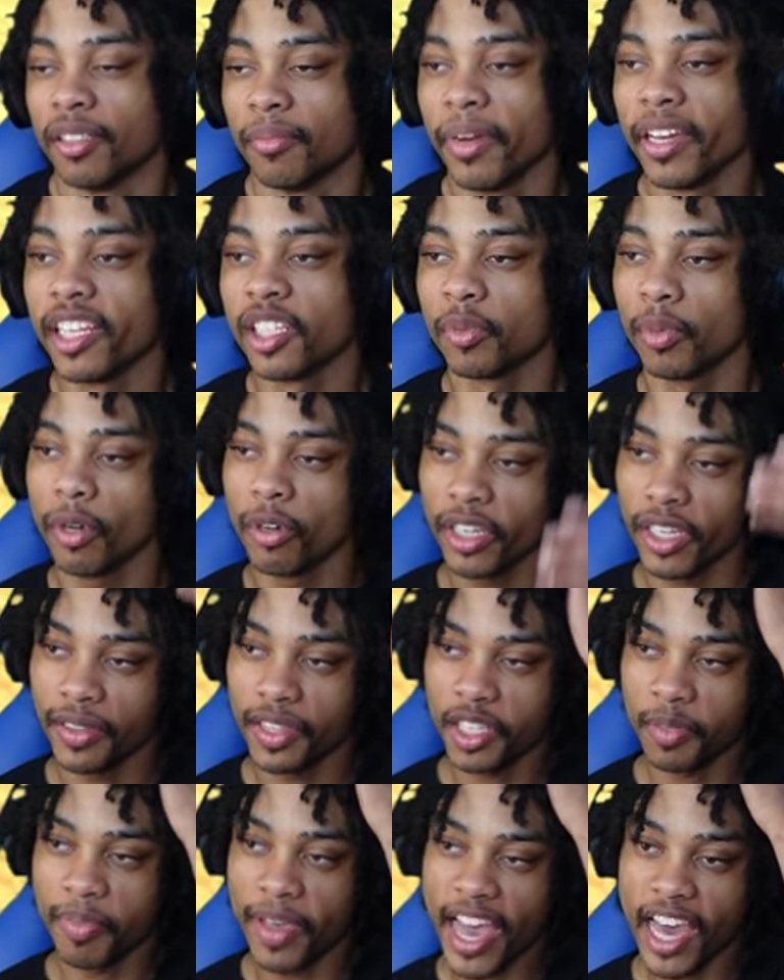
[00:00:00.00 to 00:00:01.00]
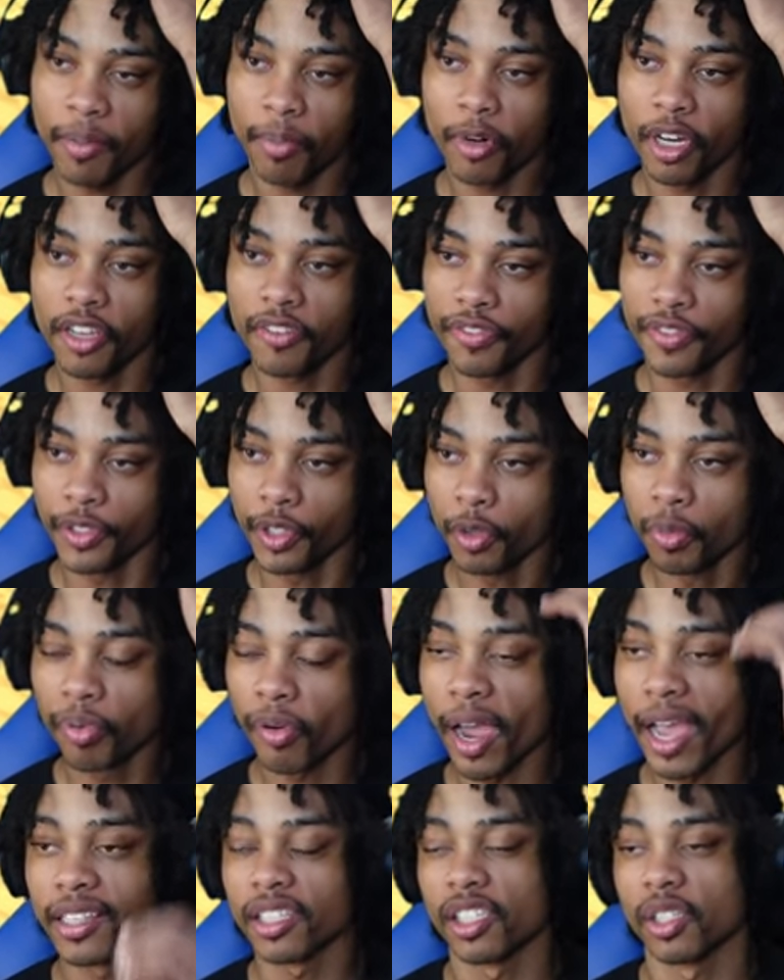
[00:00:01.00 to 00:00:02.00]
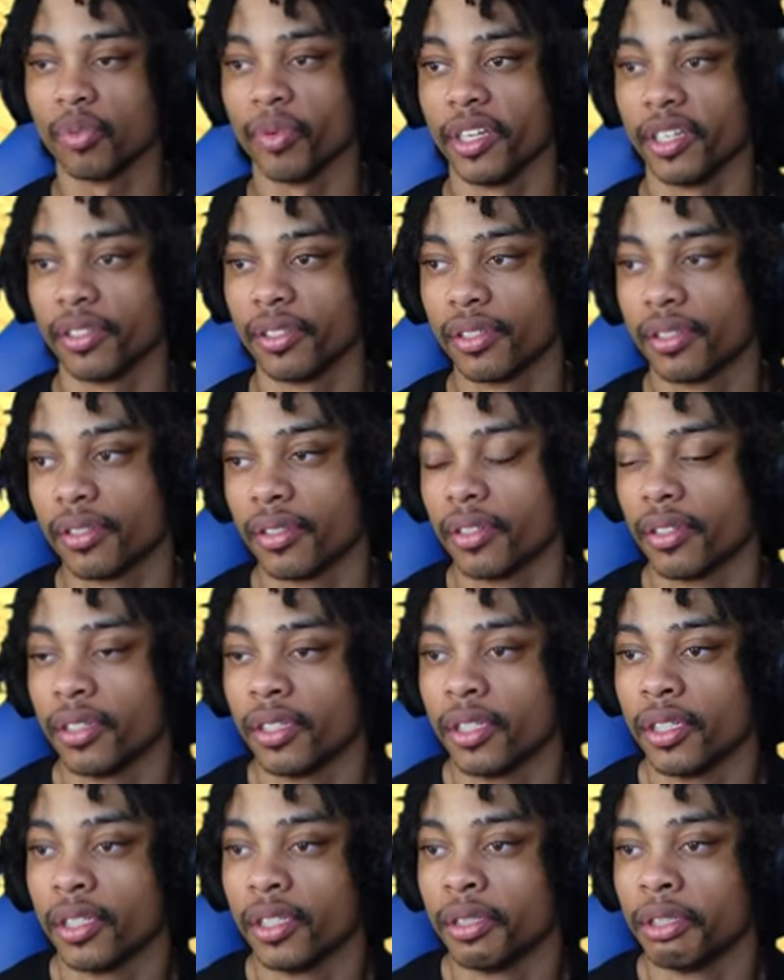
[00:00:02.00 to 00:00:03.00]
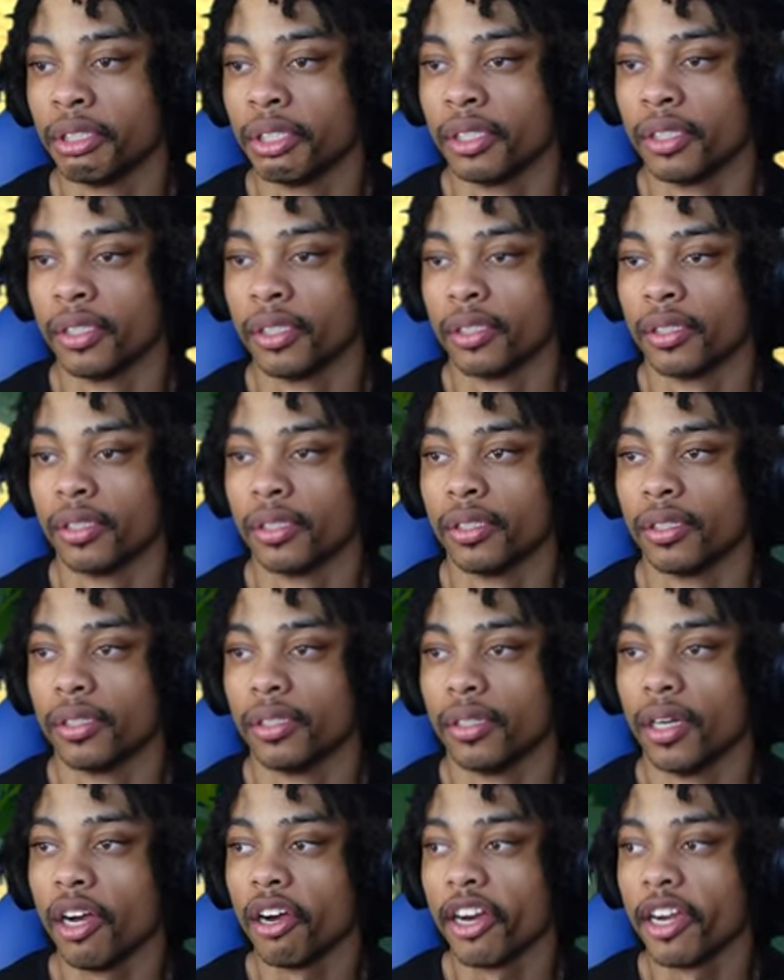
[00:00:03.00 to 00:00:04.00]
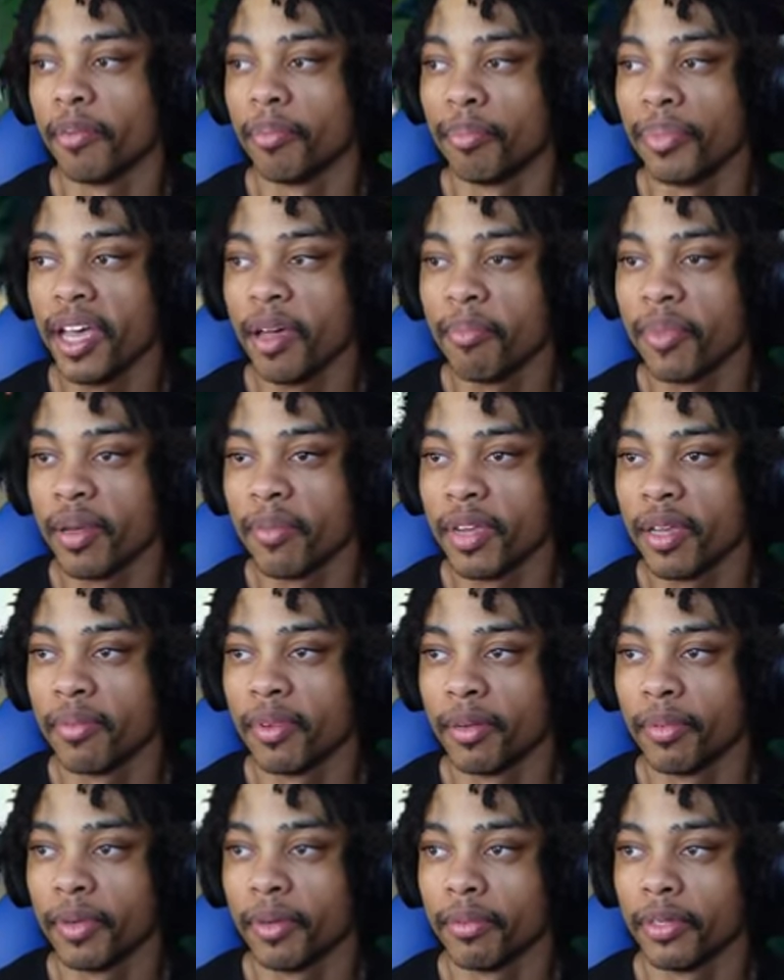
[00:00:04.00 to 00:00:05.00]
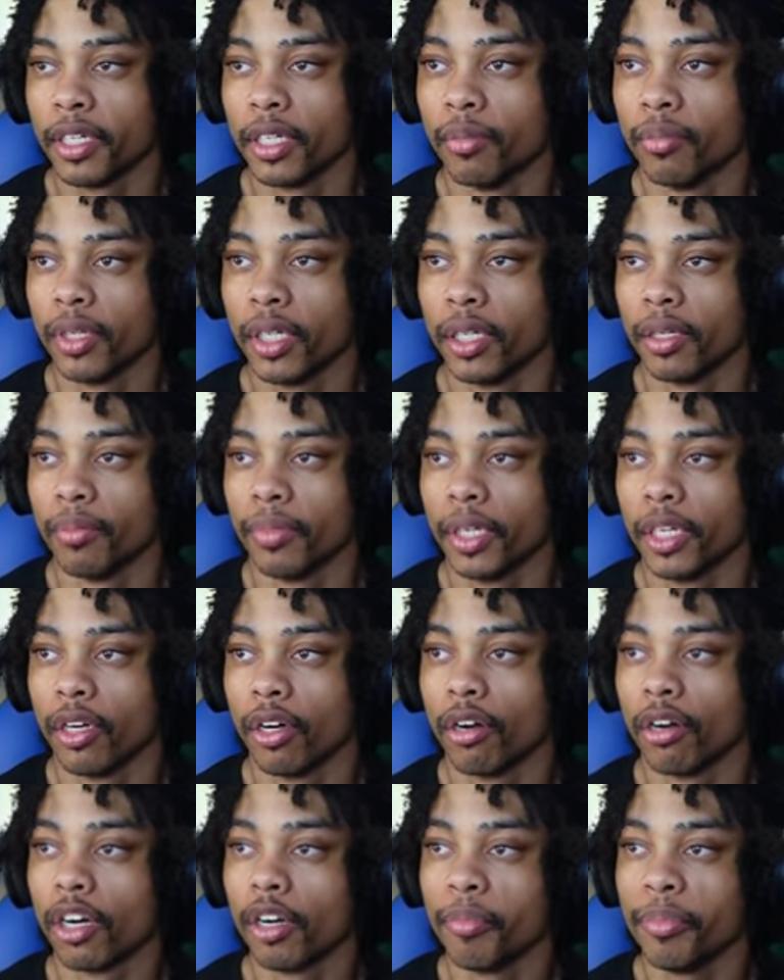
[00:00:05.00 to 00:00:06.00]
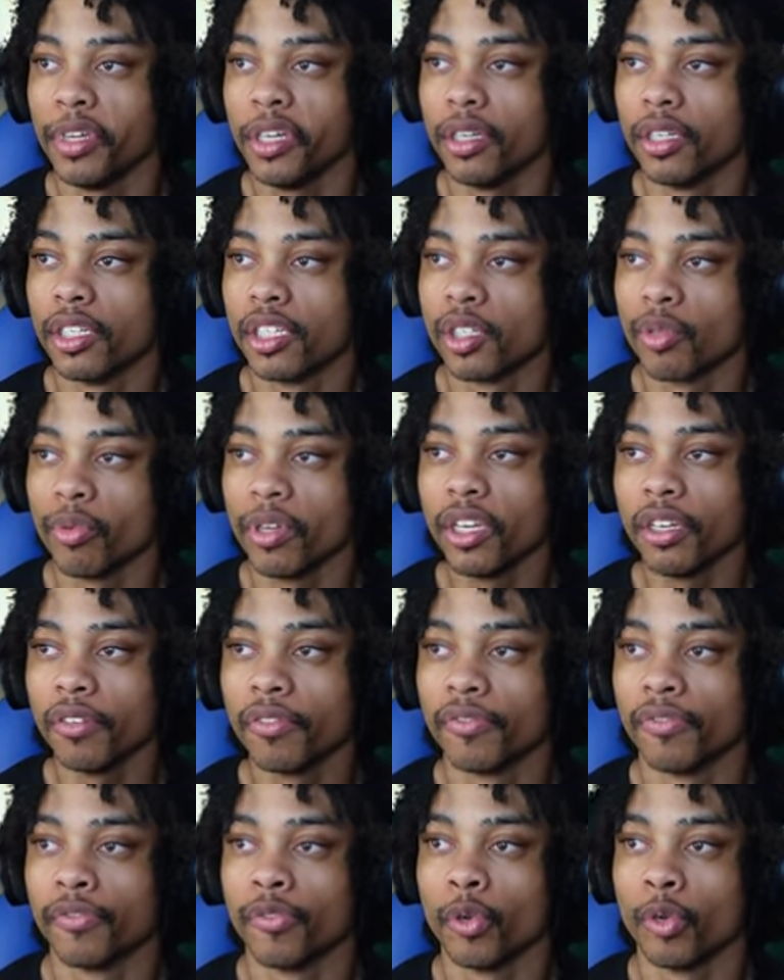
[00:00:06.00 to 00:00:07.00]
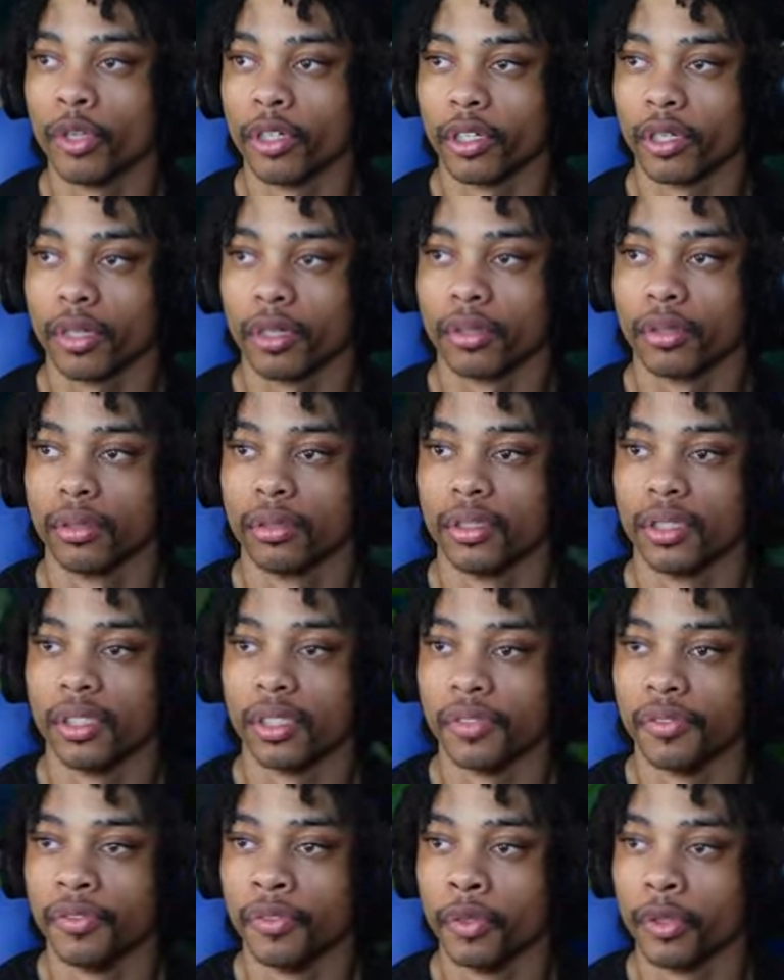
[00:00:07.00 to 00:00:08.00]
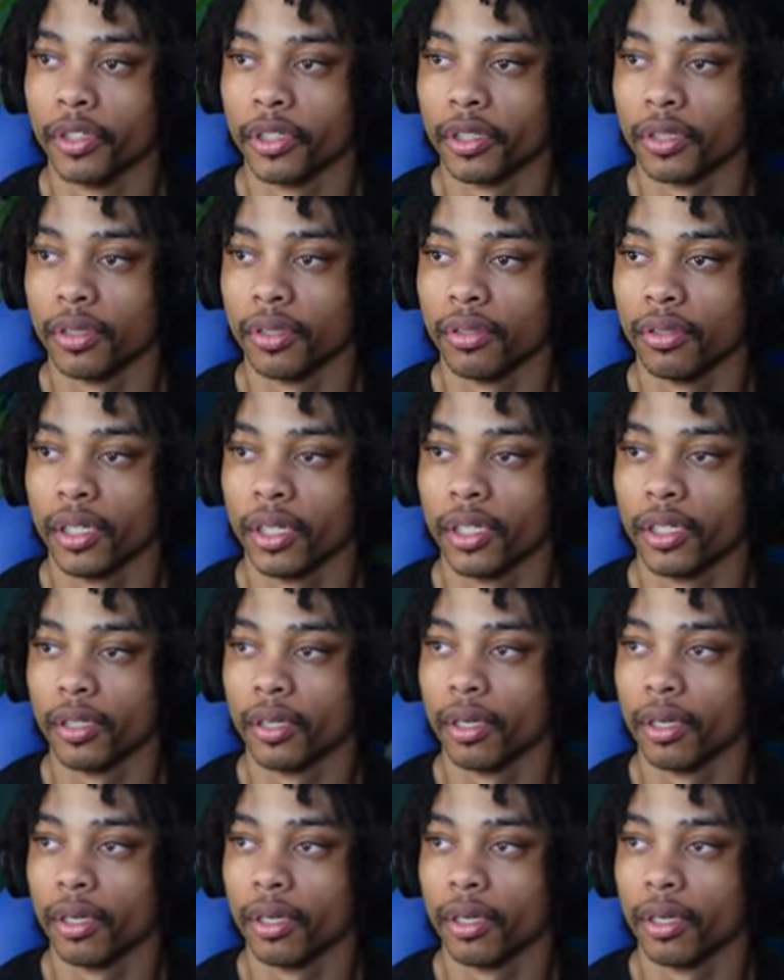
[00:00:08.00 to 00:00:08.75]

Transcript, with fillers: Might as well give this bad boy a few practice swings. Alright, bet, bet, bet, bet, bet, bet, bet. RB to swing fork. It's a fork. Okay,